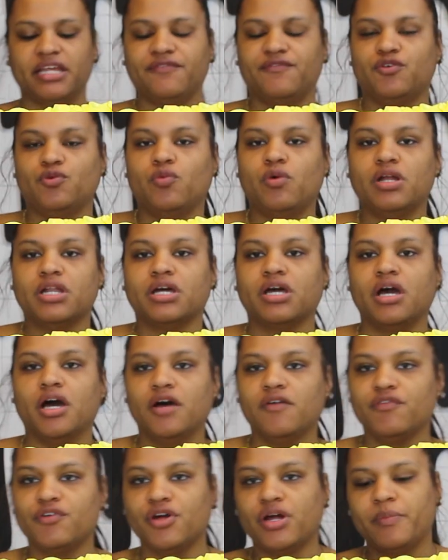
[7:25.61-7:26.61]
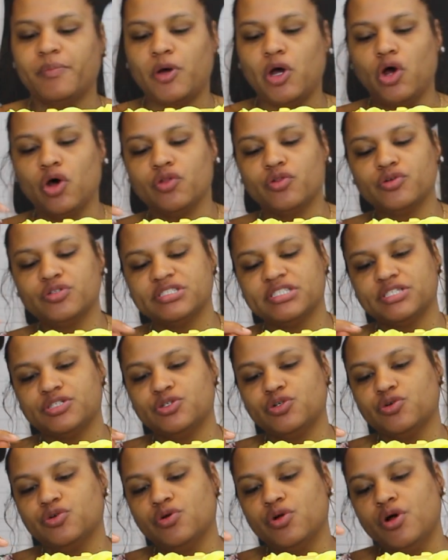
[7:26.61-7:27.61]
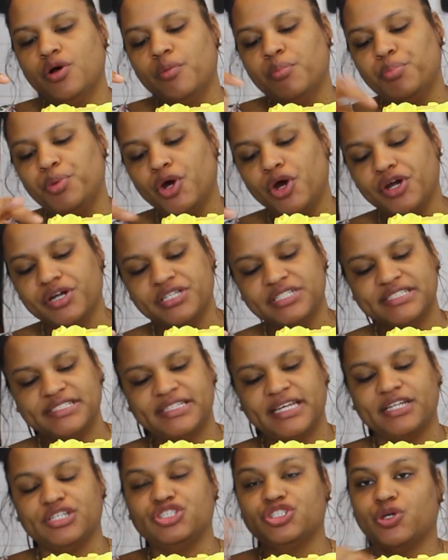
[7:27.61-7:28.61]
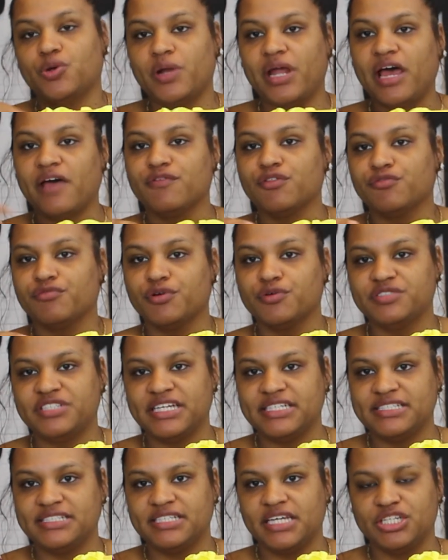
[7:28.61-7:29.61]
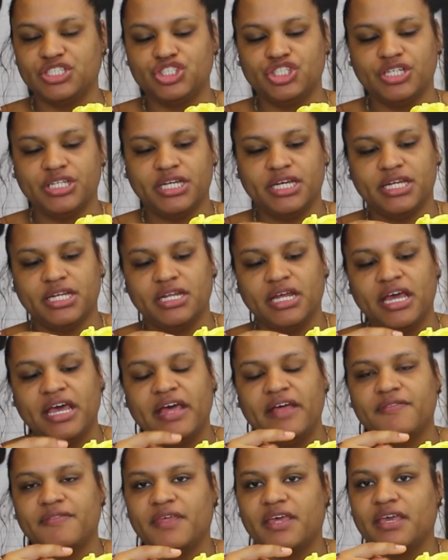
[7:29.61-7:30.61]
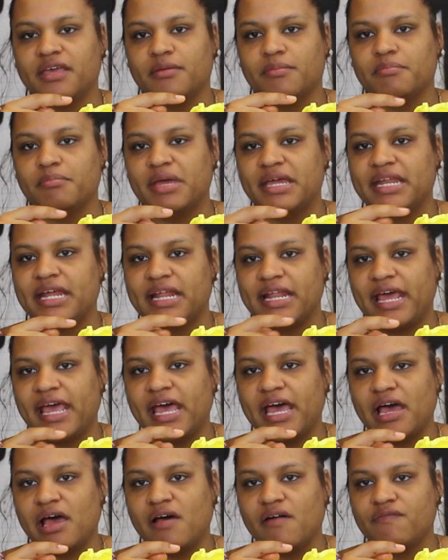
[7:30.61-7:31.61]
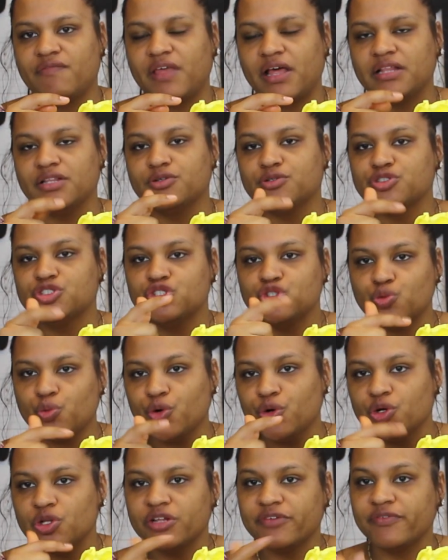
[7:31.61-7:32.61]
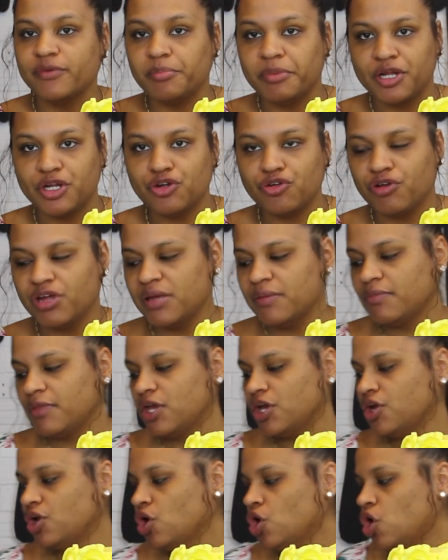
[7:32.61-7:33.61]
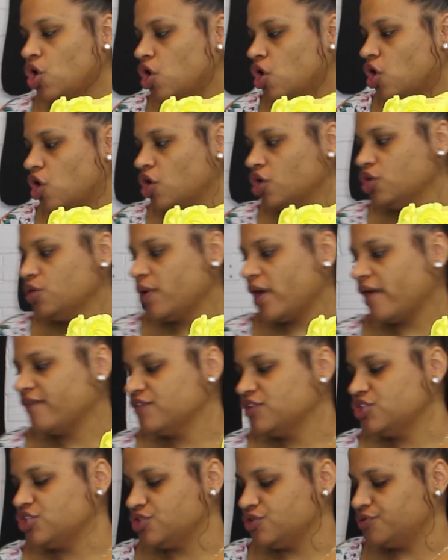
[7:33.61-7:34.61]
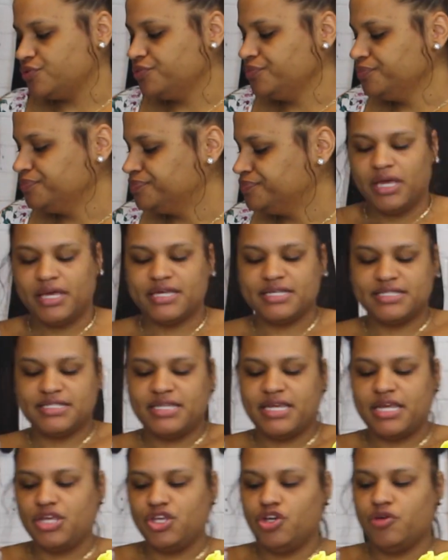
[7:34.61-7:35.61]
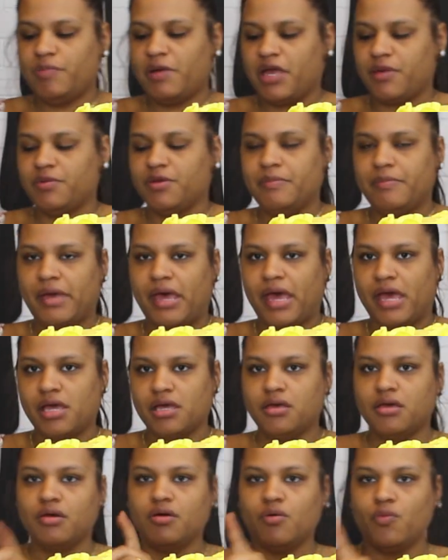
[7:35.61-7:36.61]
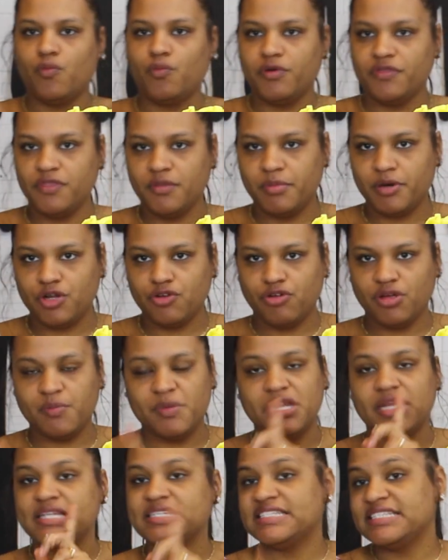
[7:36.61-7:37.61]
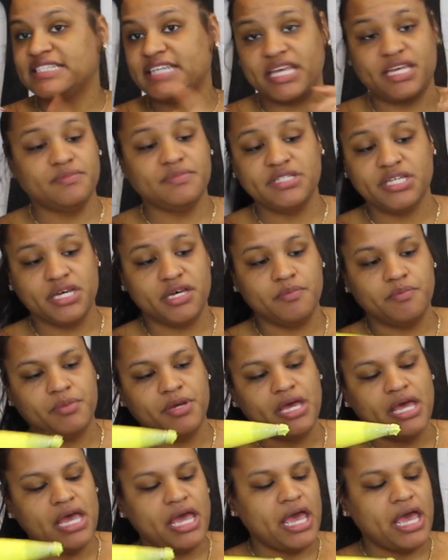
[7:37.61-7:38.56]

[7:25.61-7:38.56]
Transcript: If you want to cover up all those little parts that don't have the rosettes touching it, they may not have that little swirl of a buttercream there, all you have to do is take your piping bag with the buttercream in it, same tip,